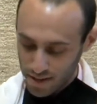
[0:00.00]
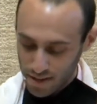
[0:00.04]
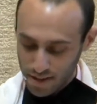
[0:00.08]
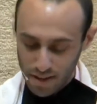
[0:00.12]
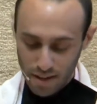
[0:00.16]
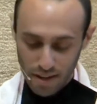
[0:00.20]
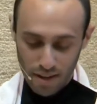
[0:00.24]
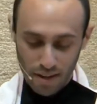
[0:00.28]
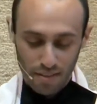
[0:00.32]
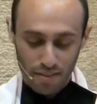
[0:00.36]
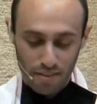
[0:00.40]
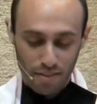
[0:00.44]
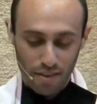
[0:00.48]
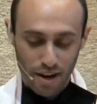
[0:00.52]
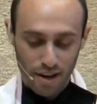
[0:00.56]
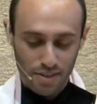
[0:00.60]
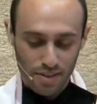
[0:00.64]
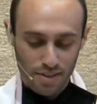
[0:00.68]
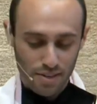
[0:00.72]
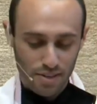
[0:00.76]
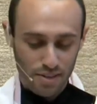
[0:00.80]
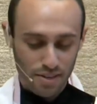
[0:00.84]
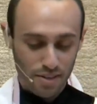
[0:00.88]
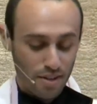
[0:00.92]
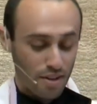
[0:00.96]
and
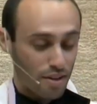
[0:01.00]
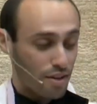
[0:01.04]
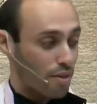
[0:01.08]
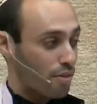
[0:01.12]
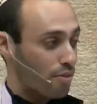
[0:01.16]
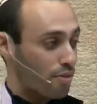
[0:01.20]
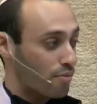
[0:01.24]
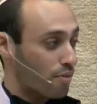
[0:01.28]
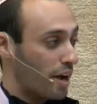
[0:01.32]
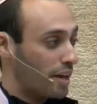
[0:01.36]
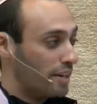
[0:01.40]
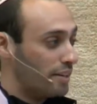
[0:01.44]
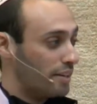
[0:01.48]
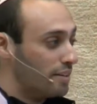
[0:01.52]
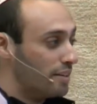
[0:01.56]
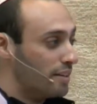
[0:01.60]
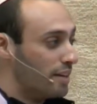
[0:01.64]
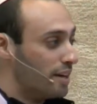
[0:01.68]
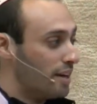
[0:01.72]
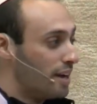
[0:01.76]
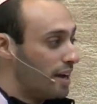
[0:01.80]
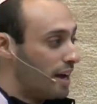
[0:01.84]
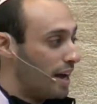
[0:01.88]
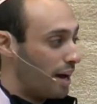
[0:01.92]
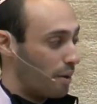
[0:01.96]
thus threaten
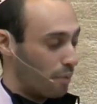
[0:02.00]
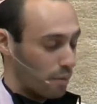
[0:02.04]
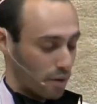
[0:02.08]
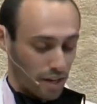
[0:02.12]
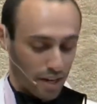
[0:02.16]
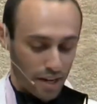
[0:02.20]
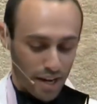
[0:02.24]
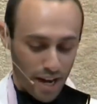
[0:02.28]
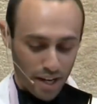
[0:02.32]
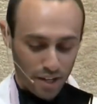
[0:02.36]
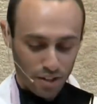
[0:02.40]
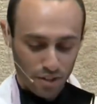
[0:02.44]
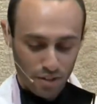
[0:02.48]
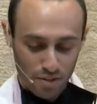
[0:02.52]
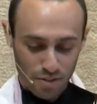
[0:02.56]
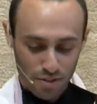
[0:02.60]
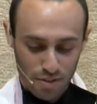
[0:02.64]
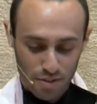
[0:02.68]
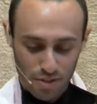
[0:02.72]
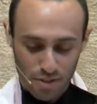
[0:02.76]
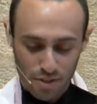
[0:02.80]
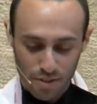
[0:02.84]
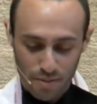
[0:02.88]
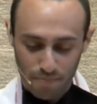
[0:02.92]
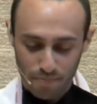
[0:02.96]
our
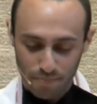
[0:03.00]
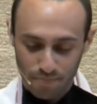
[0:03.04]
connections.